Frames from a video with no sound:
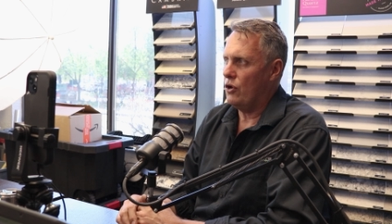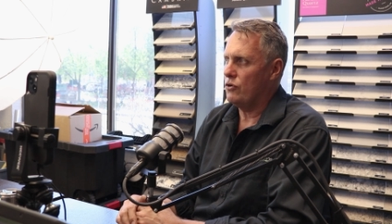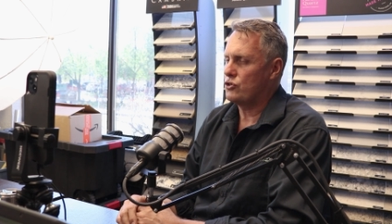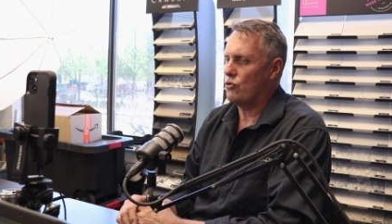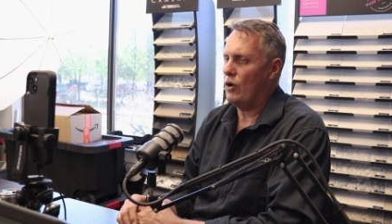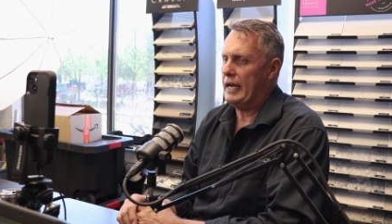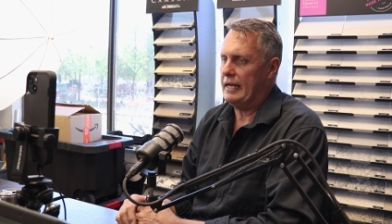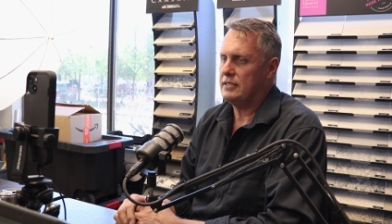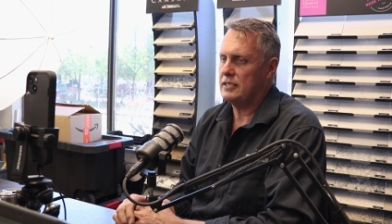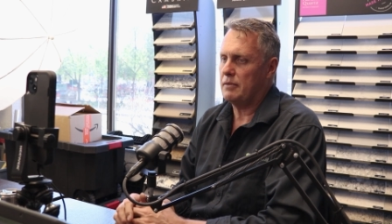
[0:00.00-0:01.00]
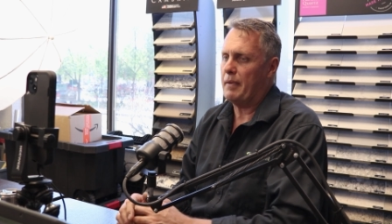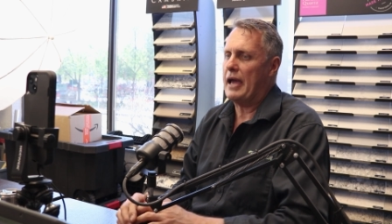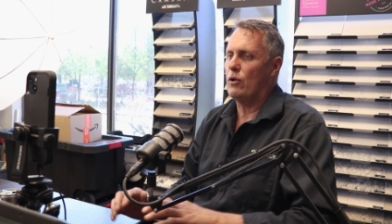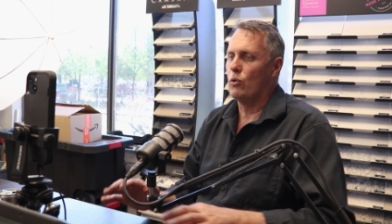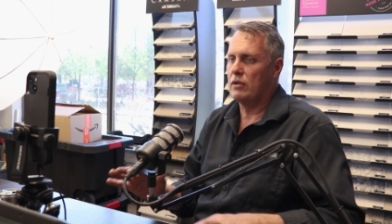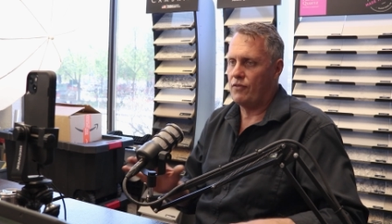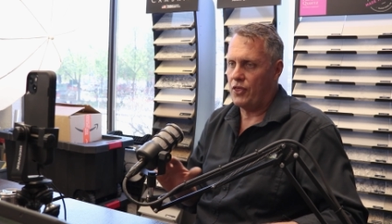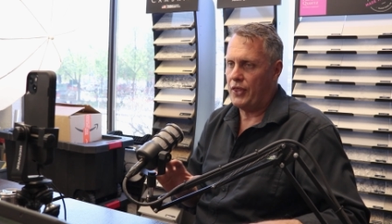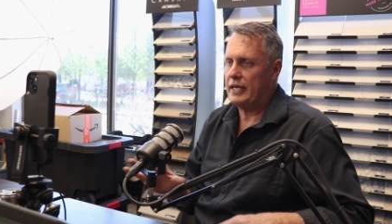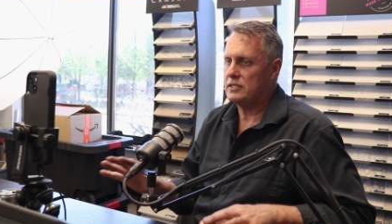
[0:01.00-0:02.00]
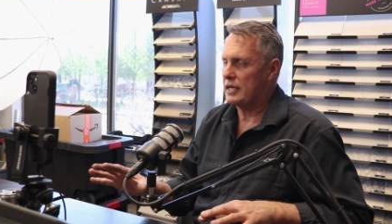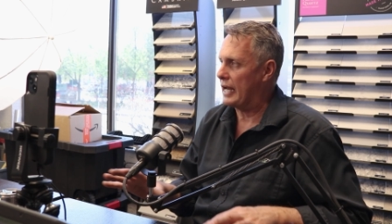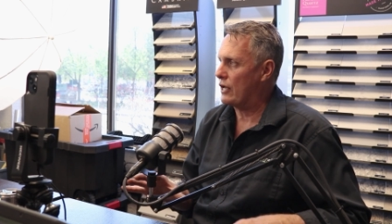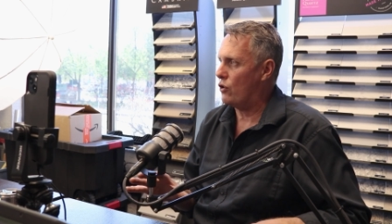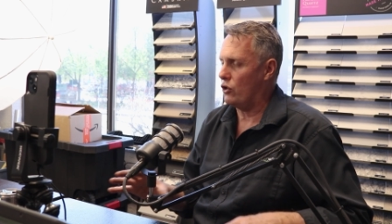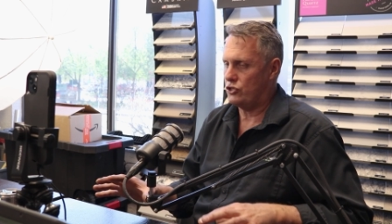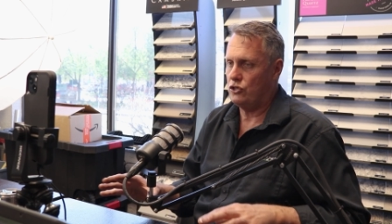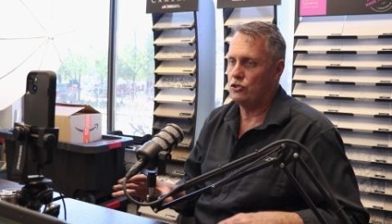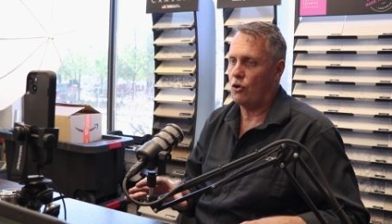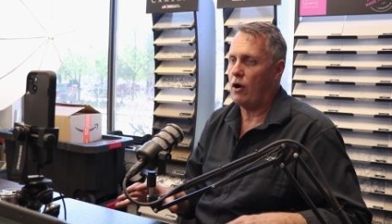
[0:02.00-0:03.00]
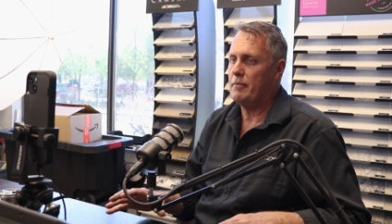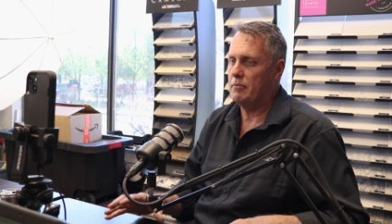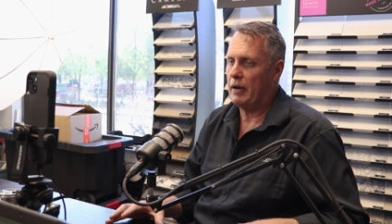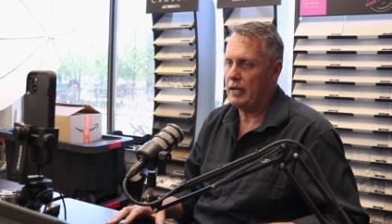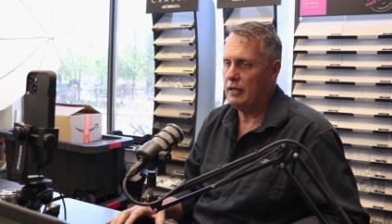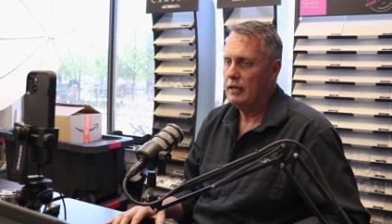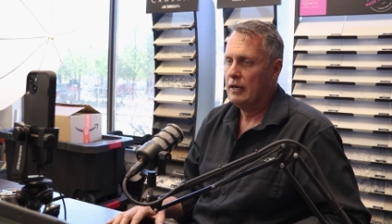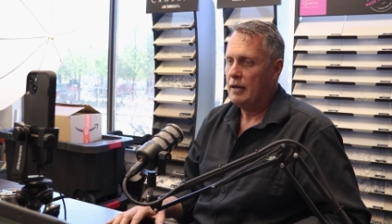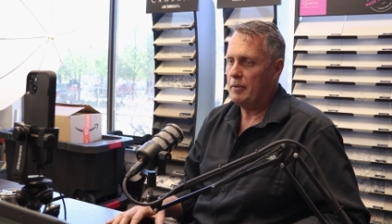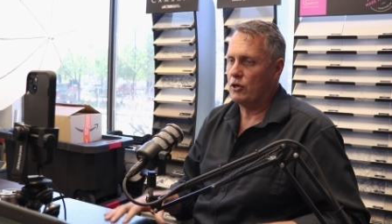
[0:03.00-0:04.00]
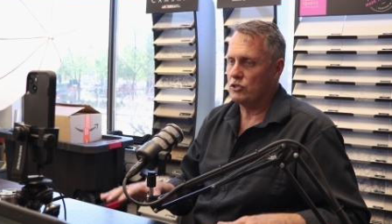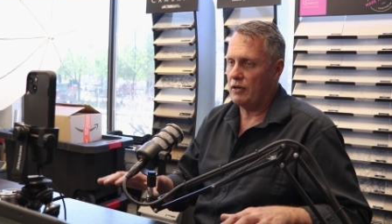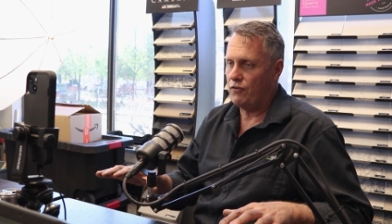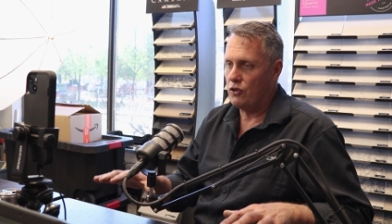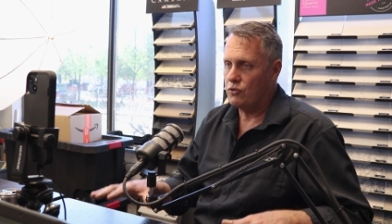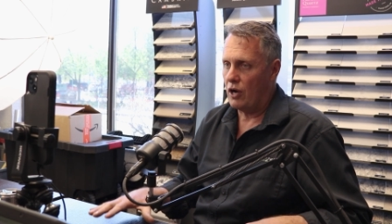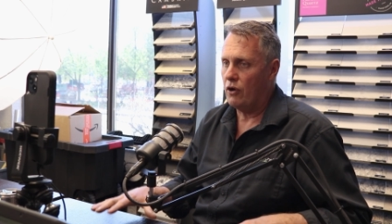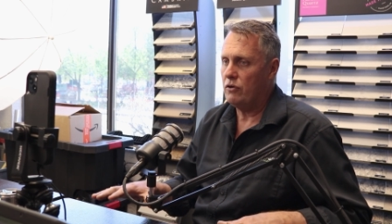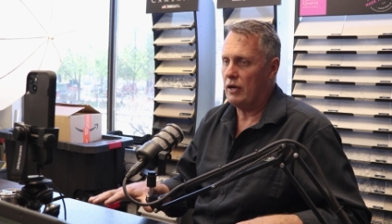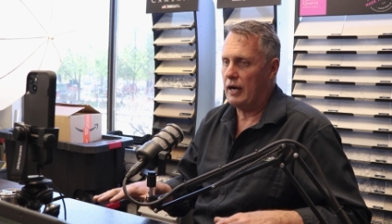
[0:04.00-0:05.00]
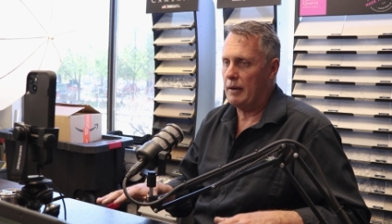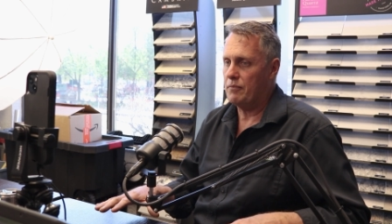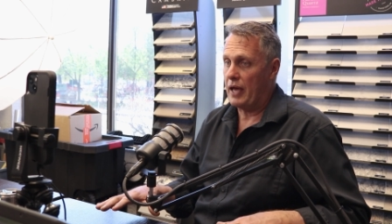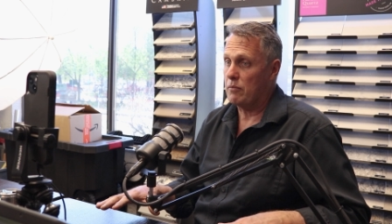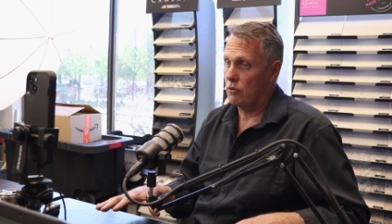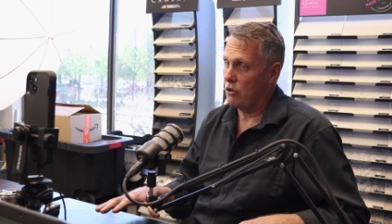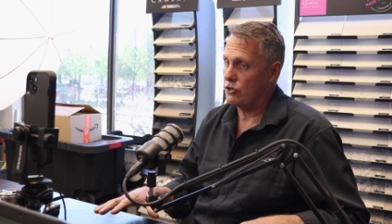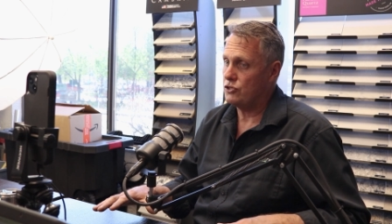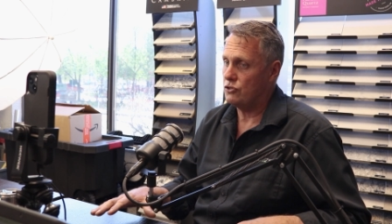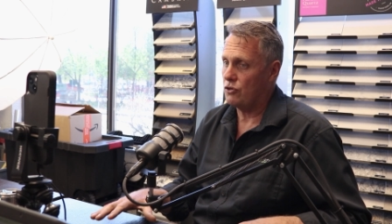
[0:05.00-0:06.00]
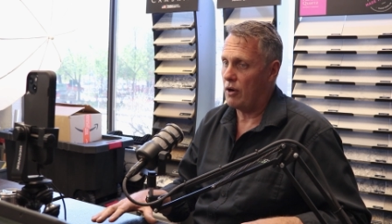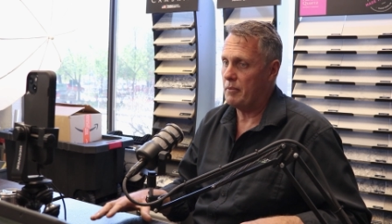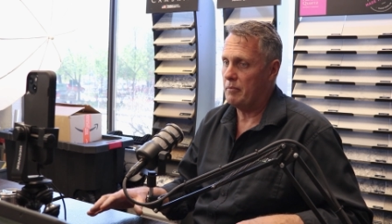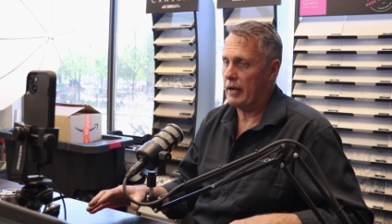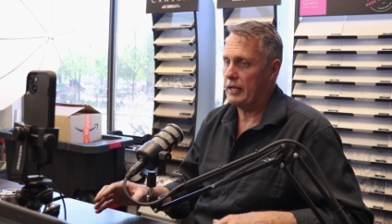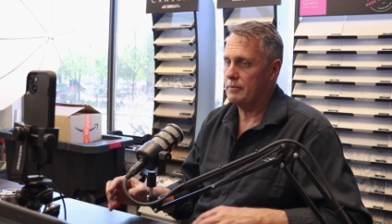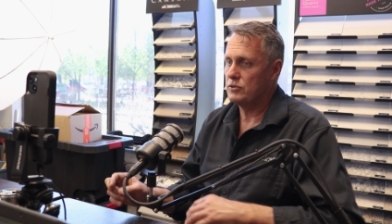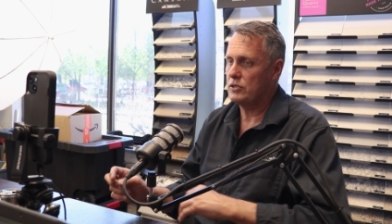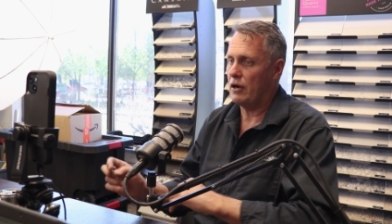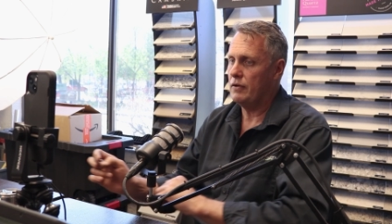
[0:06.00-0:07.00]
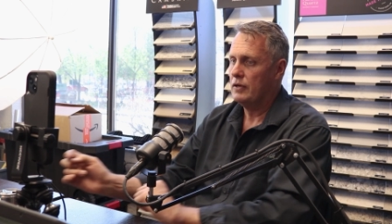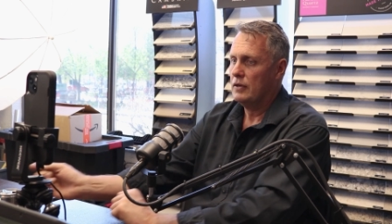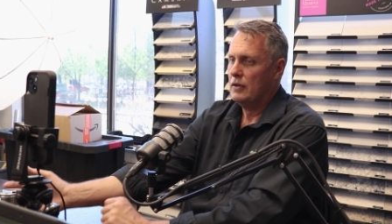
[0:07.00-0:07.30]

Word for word: know try and anticipate all of the things that are going to cost you time and money because if you don't um, they will cost you time and money so